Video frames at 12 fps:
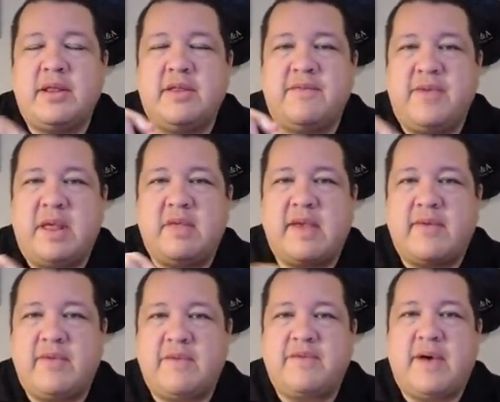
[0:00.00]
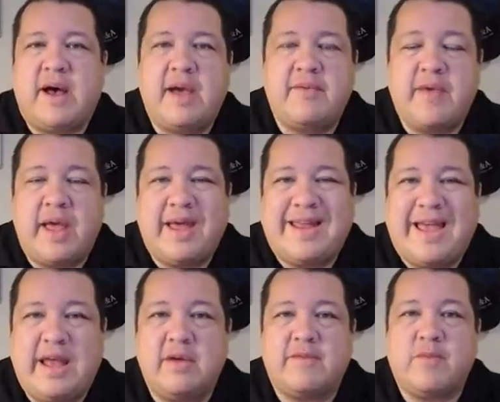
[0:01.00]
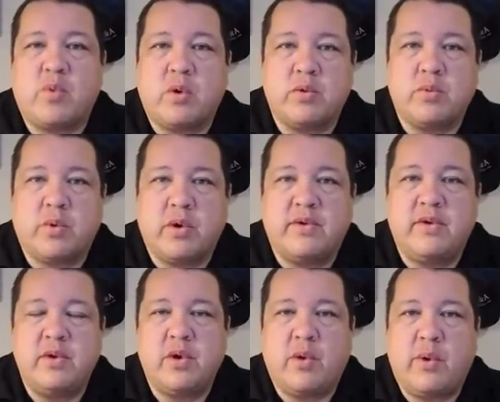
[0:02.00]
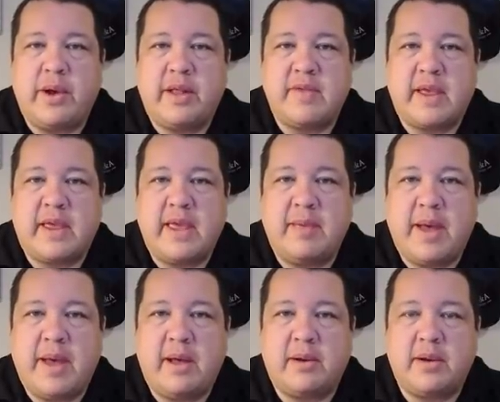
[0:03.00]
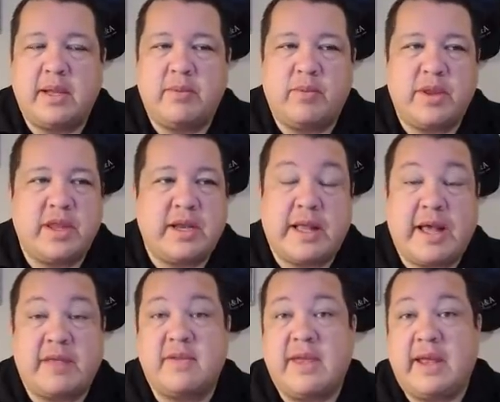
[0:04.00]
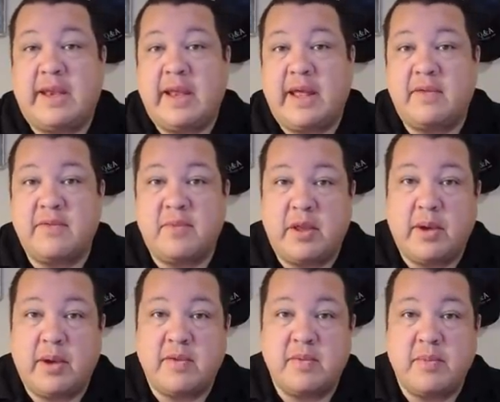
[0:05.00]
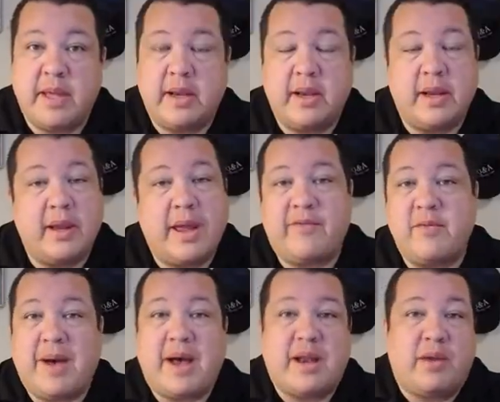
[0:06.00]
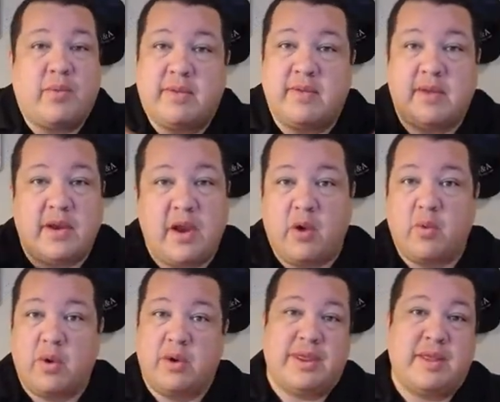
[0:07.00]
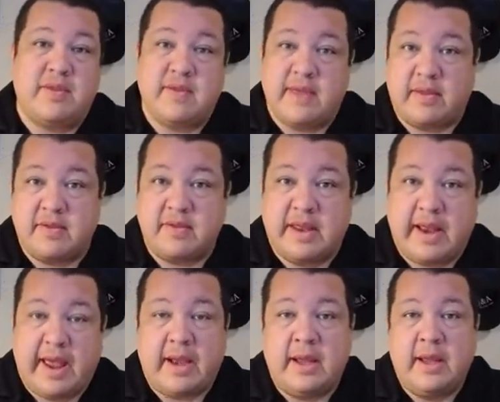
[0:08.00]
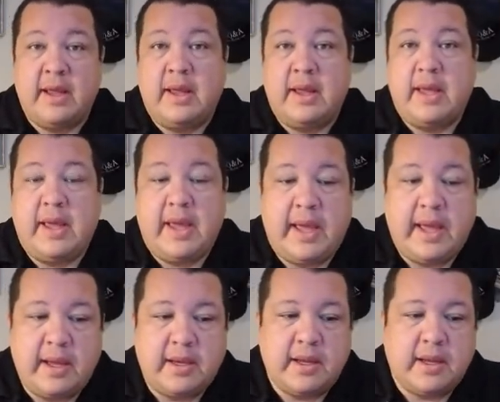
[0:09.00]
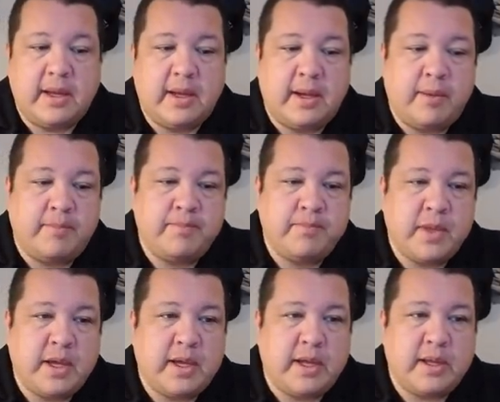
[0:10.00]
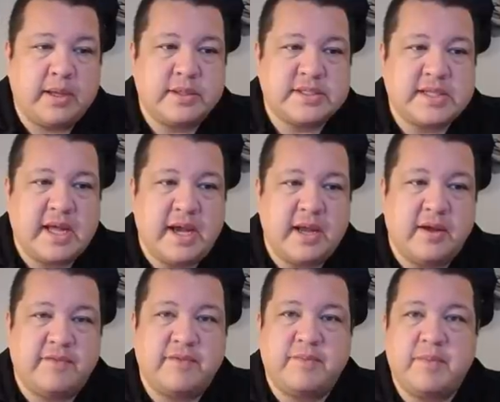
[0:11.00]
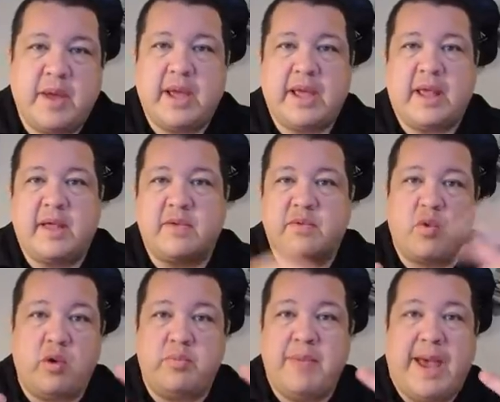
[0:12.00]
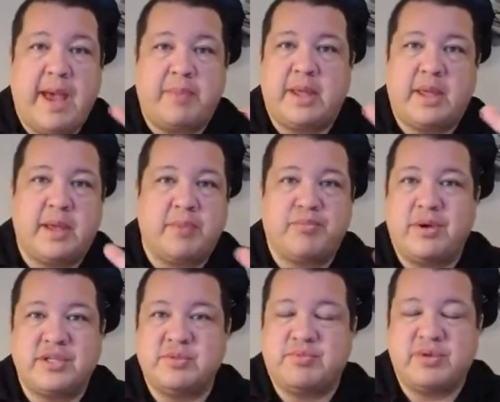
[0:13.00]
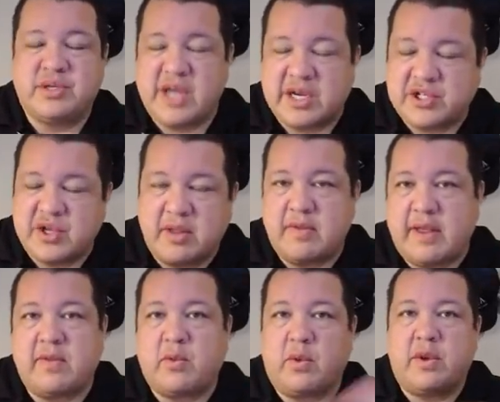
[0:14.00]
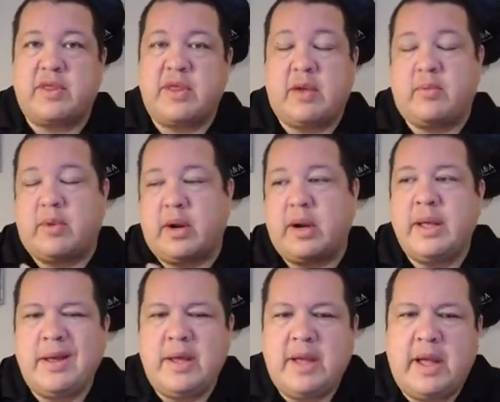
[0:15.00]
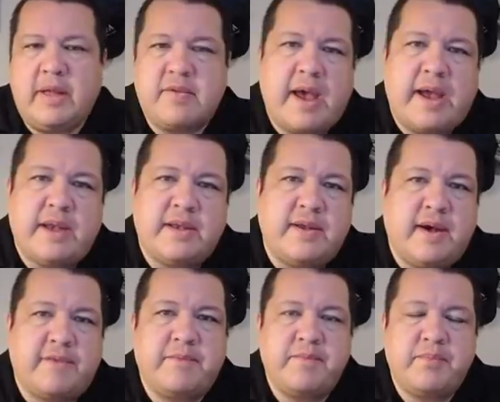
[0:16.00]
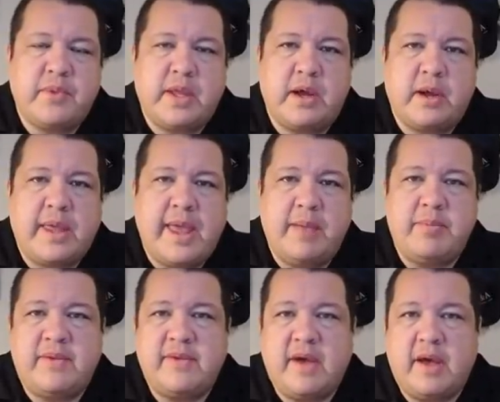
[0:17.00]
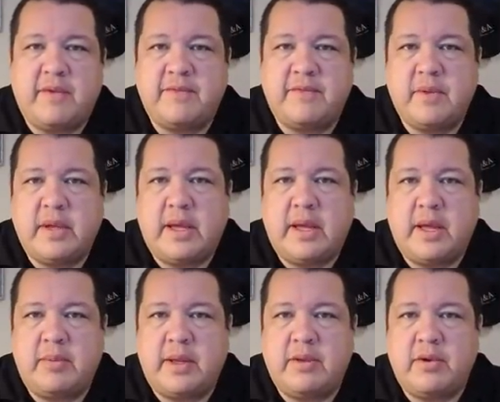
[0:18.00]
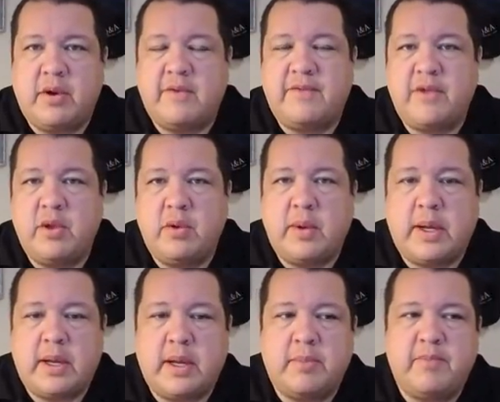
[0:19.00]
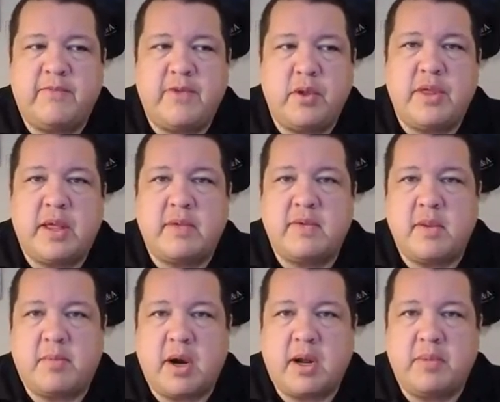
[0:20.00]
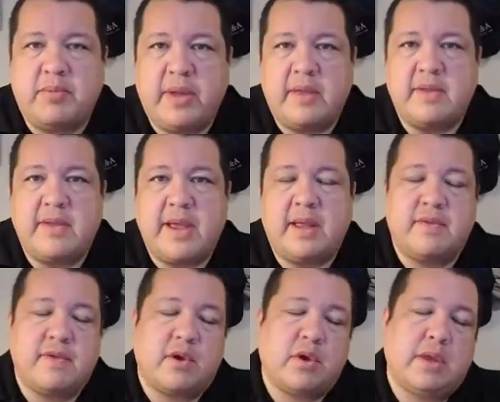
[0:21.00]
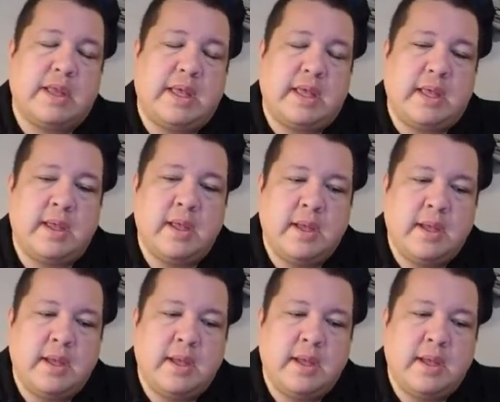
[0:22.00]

The V75 and end of World War II coins that came out in, within the last 10 days from the U.S. Mint. Everybody wants to know where these things sit at, and um, uh, just kind of, uh, I guess, road mapping, projections, that sort of thing, where it's kind of tough you know, it can be tough. Uh, I mean, there are a few uh, few things in the marketplace that could certainly